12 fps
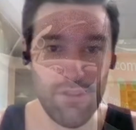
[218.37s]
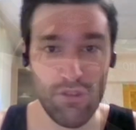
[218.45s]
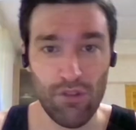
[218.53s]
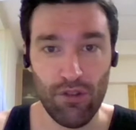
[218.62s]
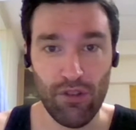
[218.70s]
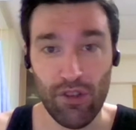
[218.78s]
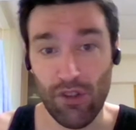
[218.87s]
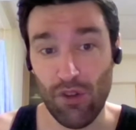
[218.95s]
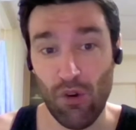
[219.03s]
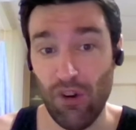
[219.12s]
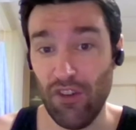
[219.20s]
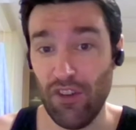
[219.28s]
to your
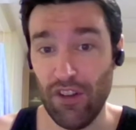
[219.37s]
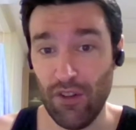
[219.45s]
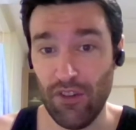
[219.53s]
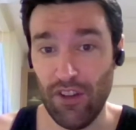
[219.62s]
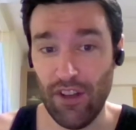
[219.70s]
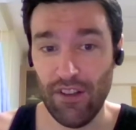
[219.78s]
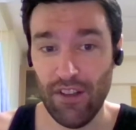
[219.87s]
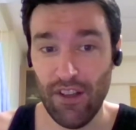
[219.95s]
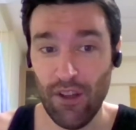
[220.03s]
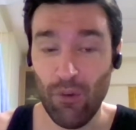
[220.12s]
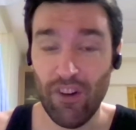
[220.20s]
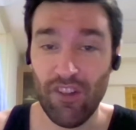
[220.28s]
quarantine hotel,
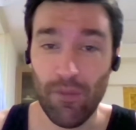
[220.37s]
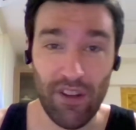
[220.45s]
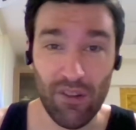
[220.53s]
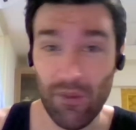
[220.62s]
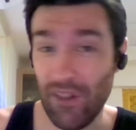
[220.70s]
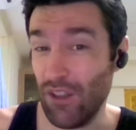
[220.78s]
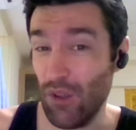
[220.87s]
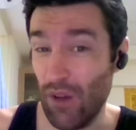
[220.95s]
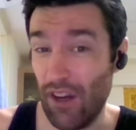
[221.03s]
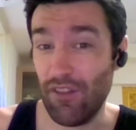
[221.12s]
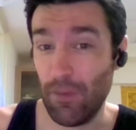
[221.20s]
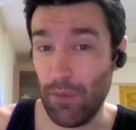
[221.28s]
which, by the way, you
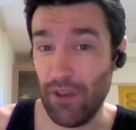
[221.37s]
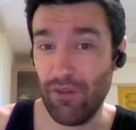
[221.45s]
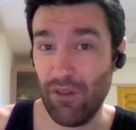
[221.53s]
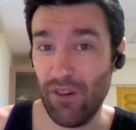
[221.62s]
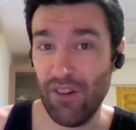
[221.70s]
have to pay for.